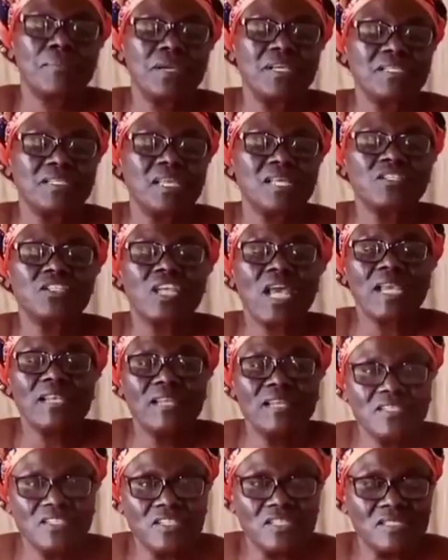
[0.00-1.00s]
present
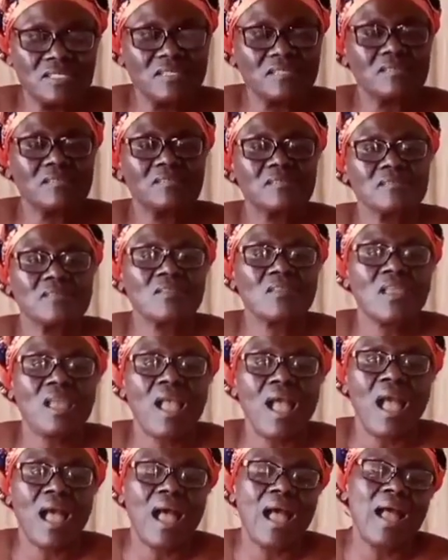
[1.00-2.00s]
challenges
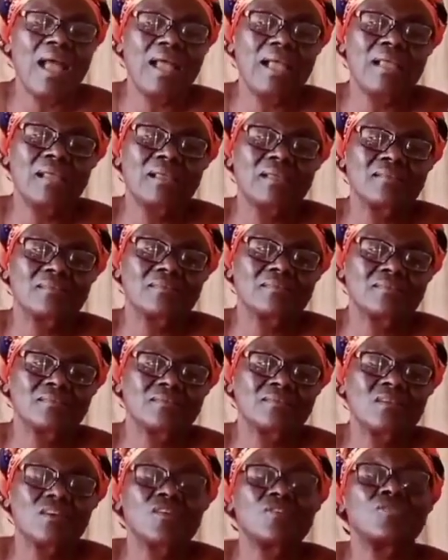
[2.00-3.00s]
are
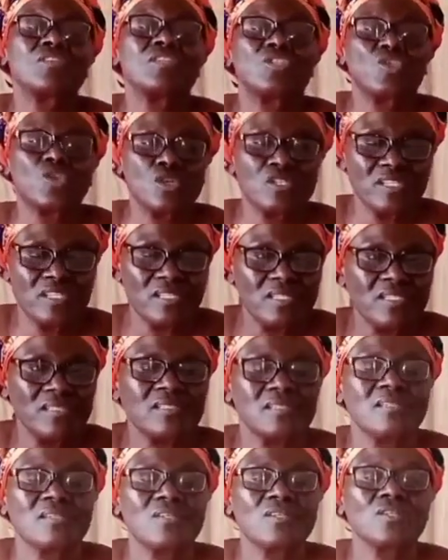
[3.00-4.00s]

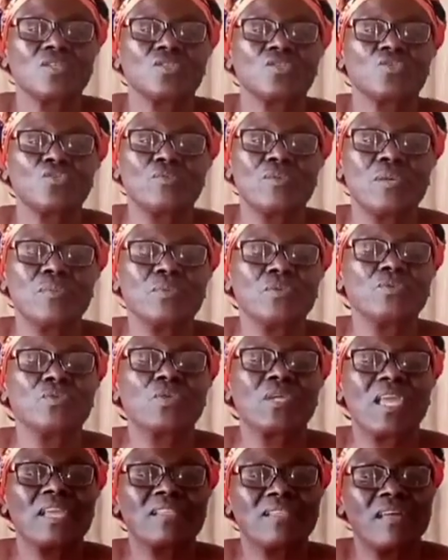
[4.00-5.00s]
resources to be able to
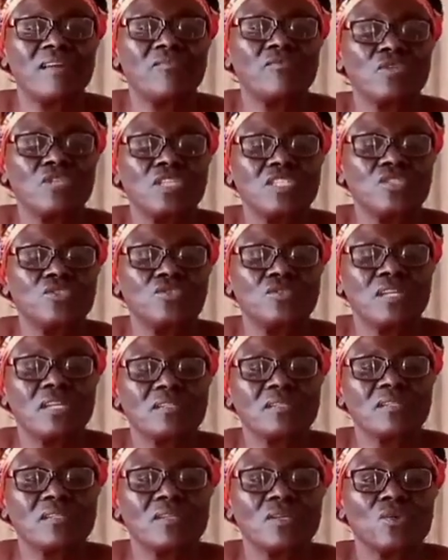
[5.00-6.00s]
cater for these children.
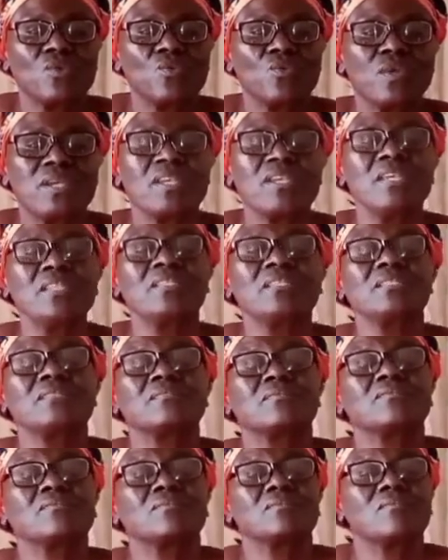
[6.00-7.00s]
We need
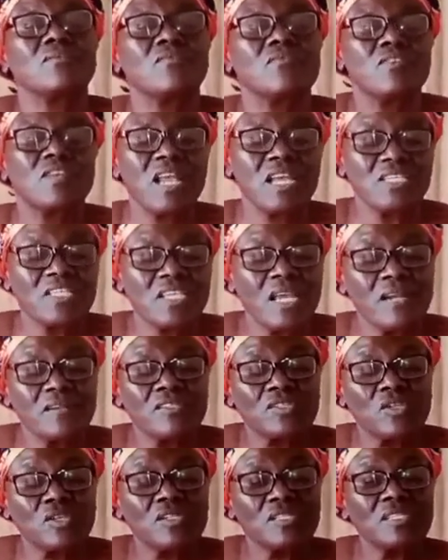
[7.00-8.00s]
financial
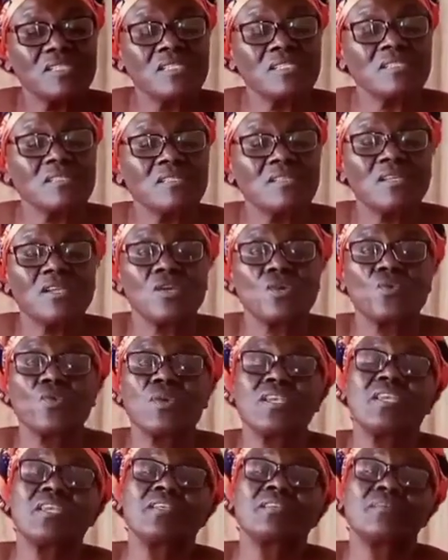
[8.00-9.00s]
resources.
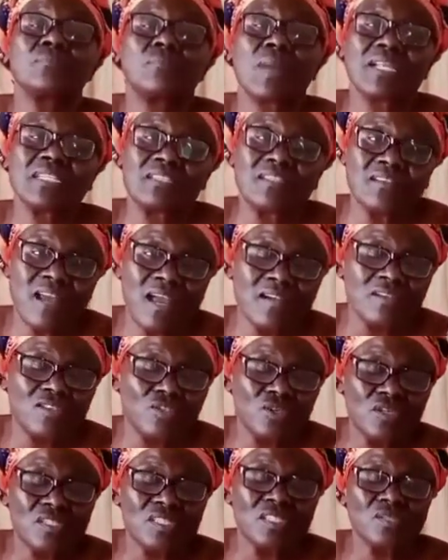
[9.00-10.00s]
We need material
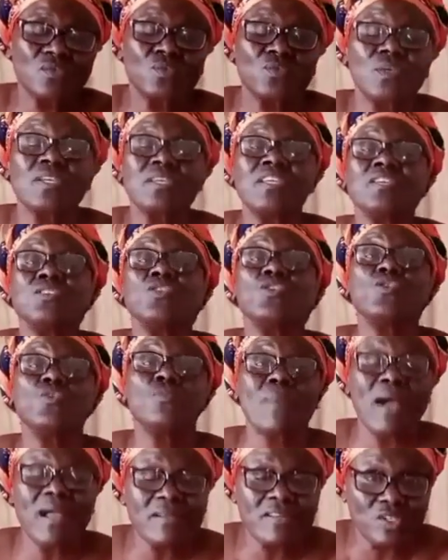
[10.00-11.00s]
resources. We need human